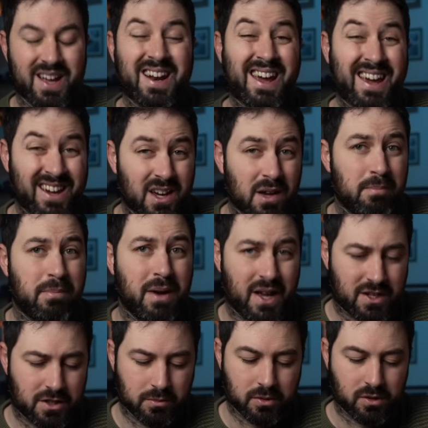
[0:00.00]
an
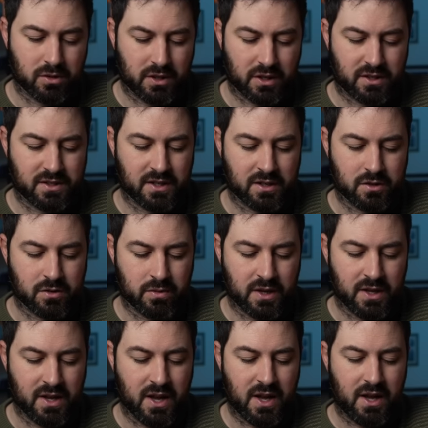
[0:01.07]
incompatible
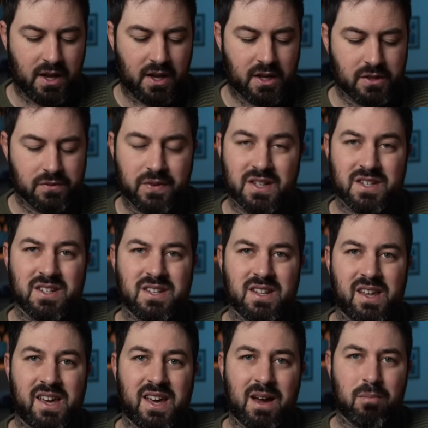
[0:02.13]
accessory, is fitted to
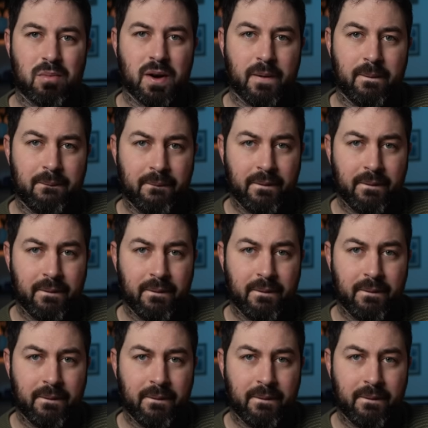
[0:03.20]
the camera.